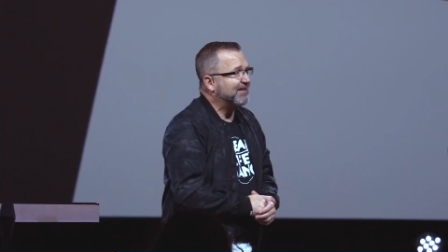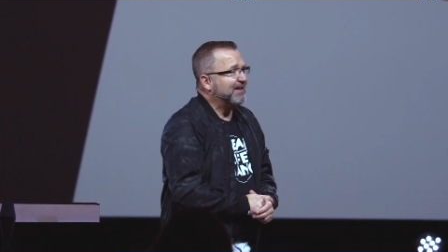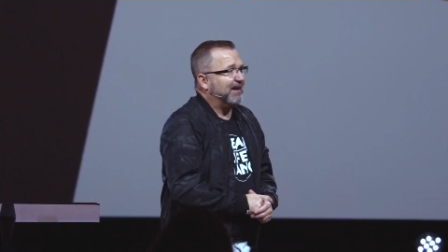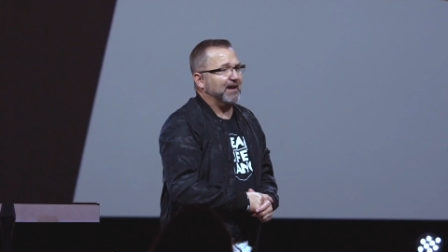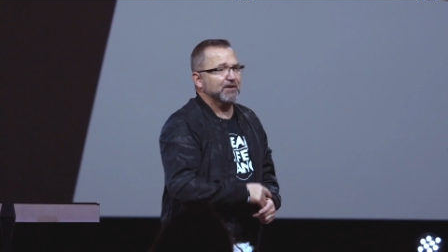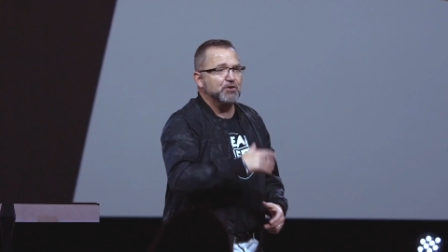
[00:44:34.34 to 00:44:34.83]

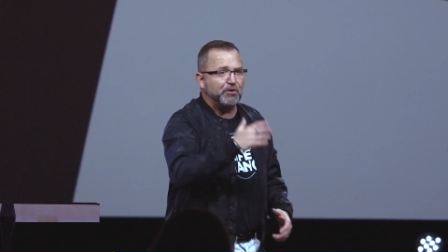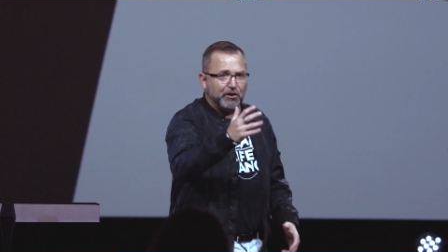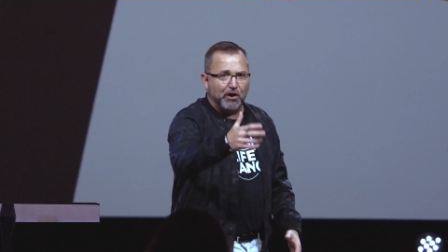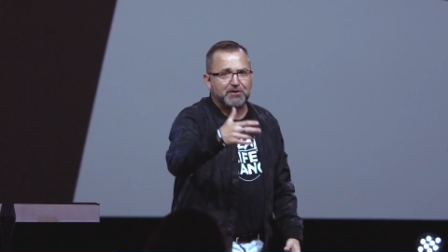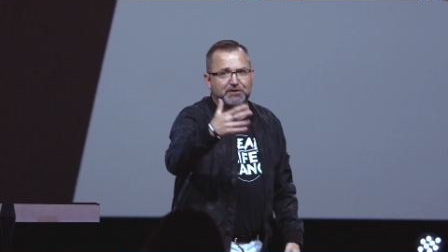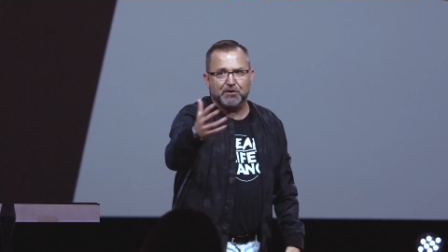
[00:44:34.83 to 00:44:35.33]
uh, you can
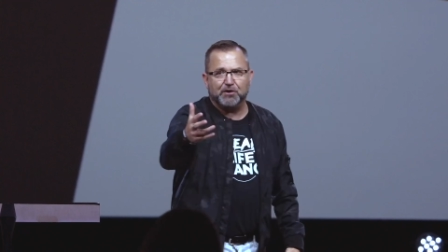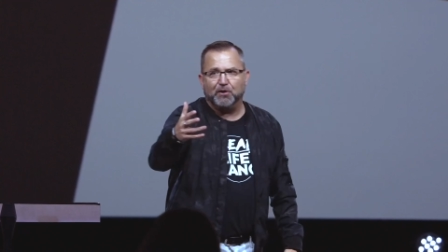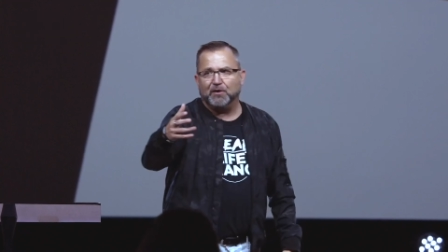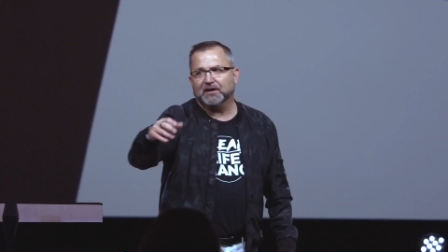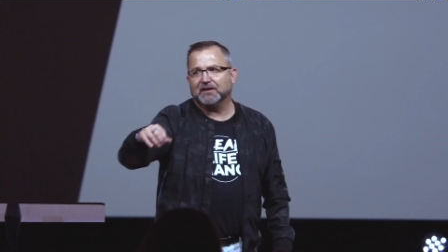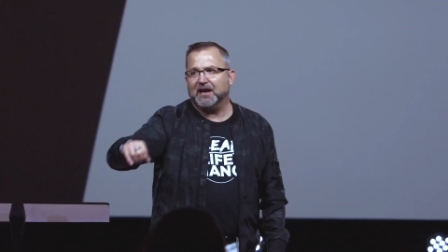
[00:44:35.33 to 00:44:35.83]
also go
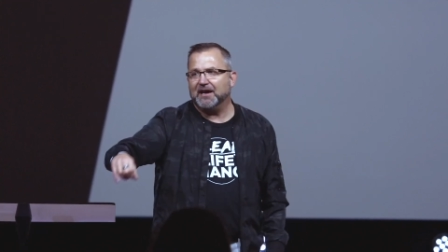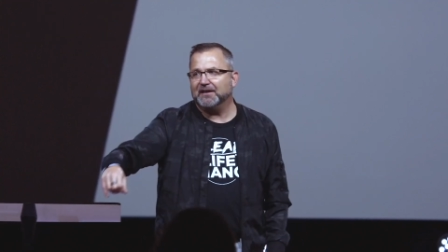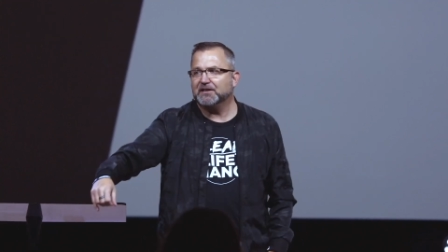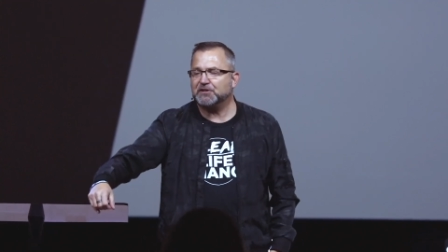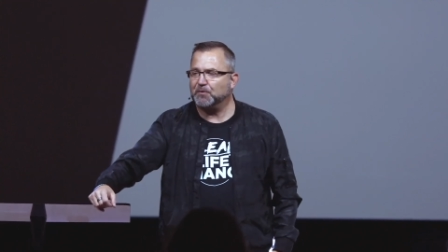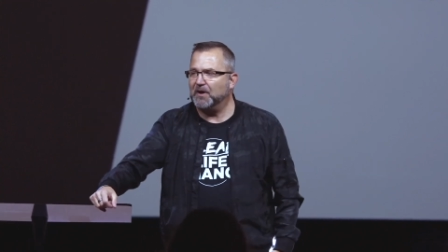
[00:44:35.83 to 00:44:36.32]
online
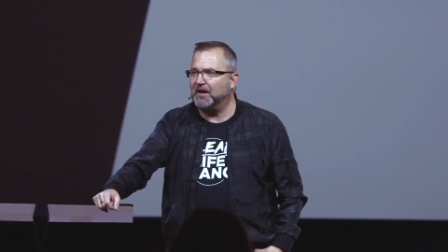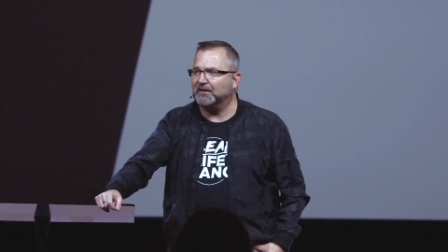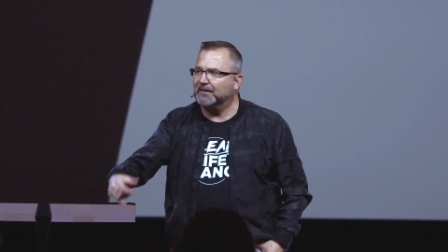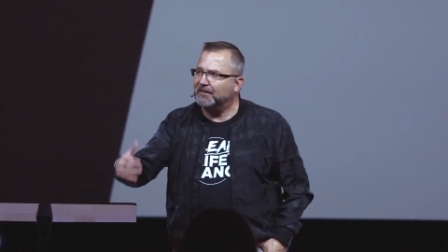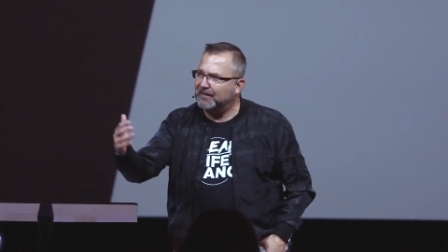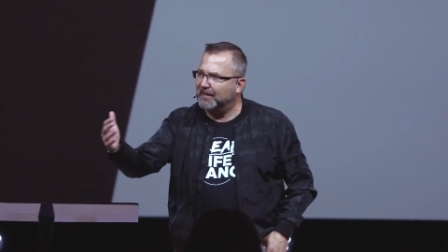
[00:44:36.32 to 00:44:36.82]
as well
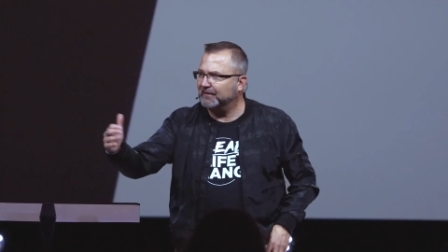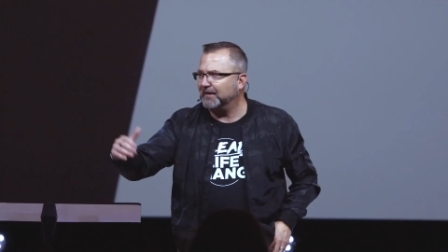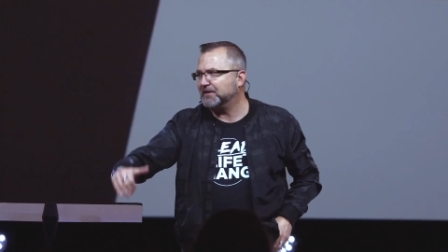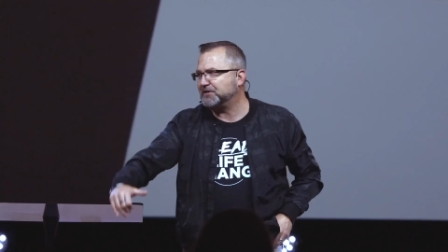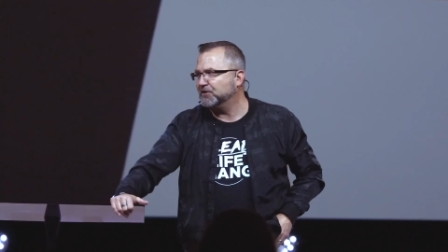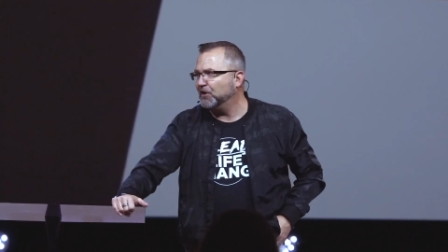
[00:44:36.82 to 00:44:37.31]
and, and let
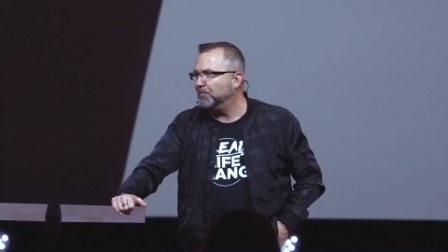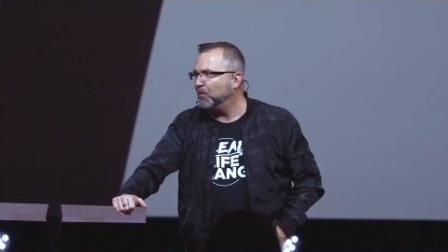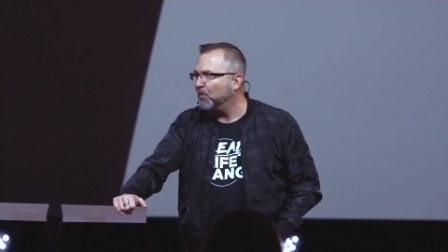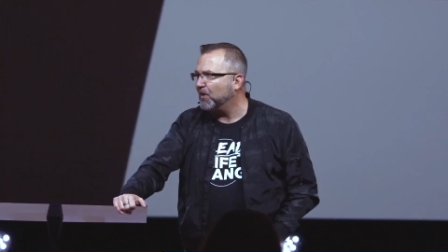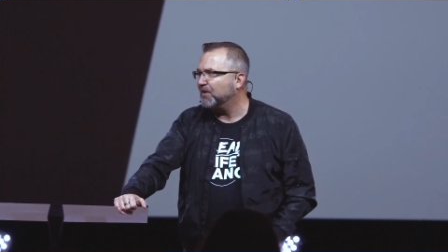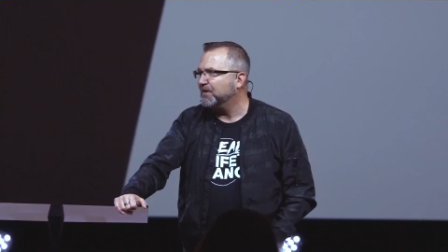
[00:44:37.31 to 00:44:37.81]
us know. But
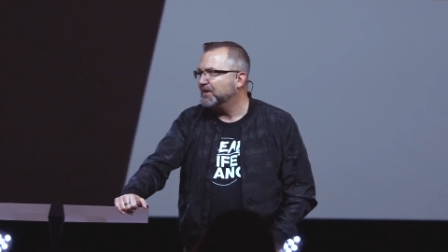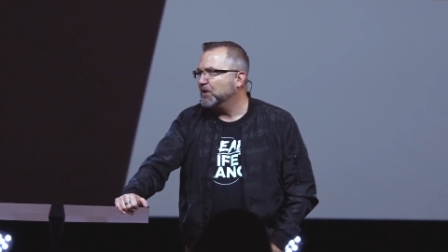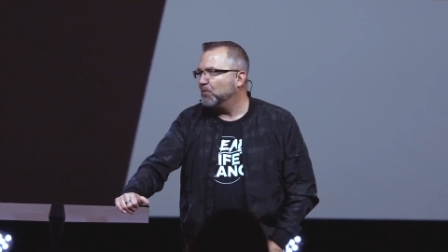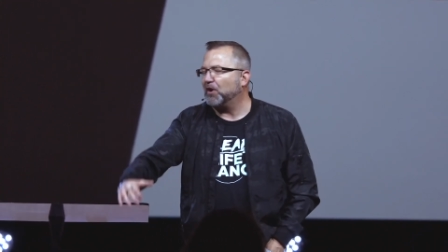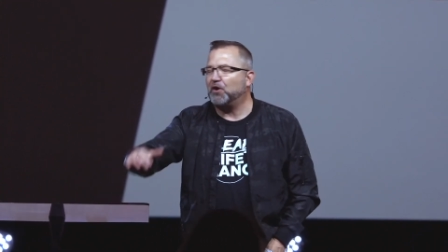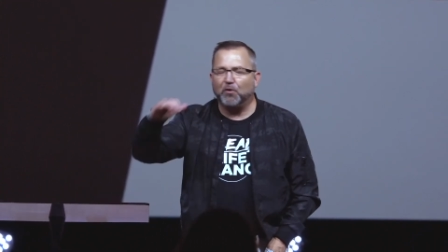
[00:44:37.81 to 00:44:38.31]
we're,
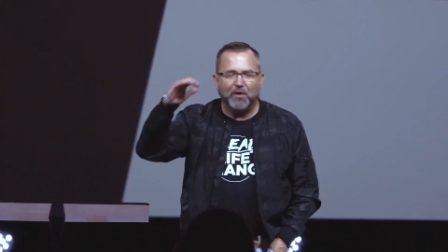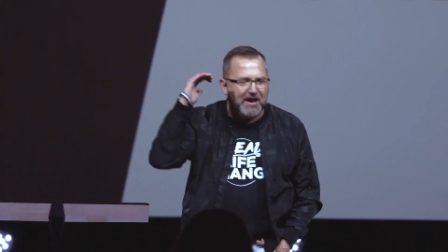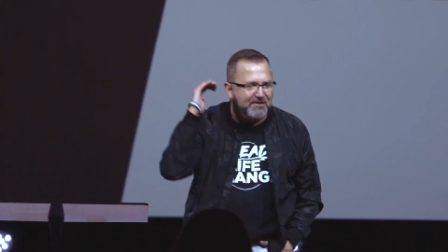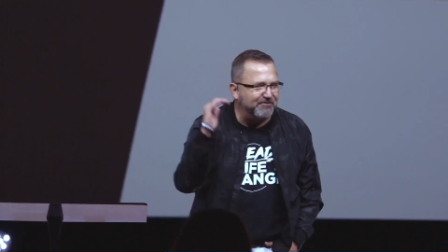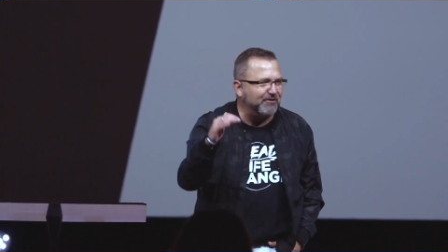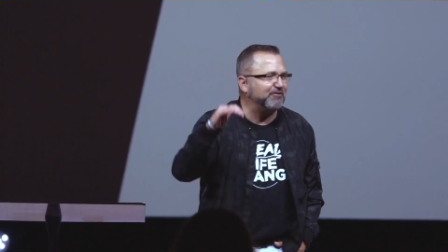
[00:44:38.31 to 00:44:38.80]
we're
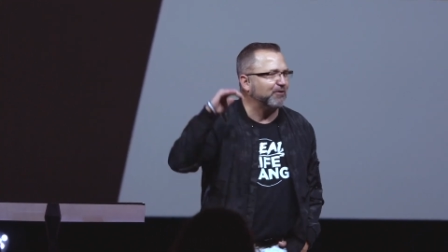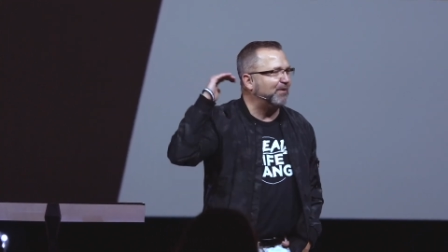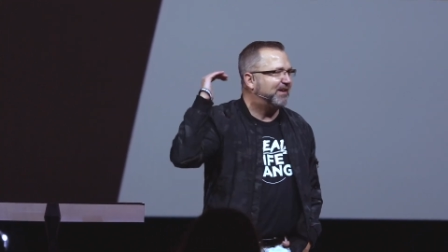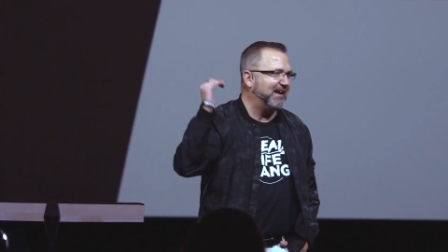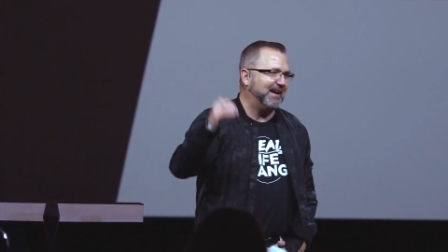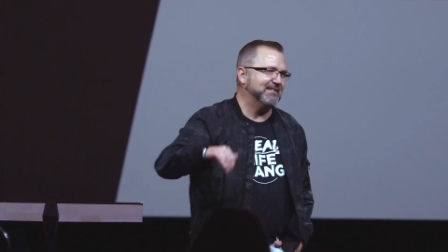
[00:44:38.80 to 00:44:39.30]
grateful for
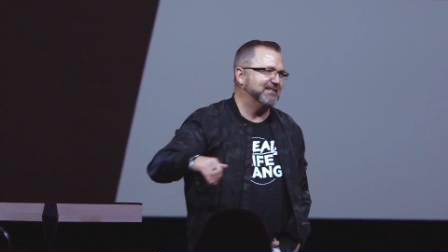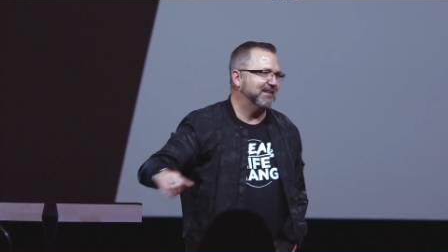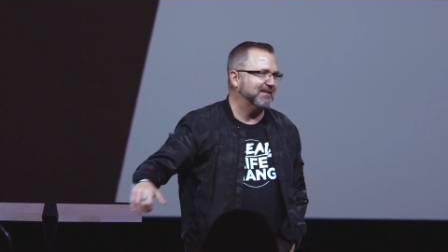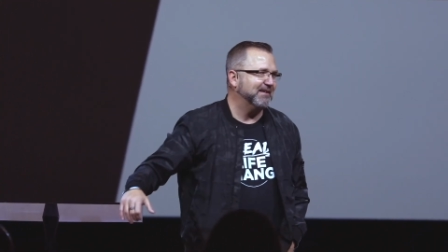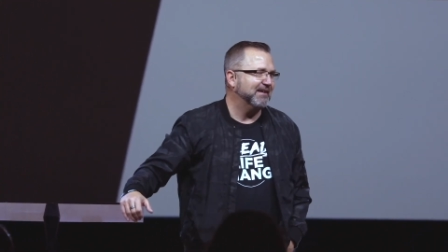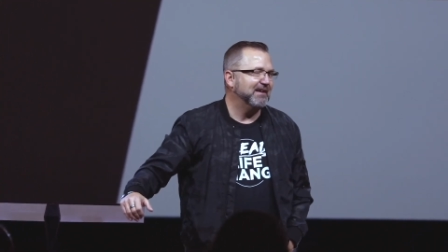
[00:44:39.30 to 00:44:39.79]
what God did.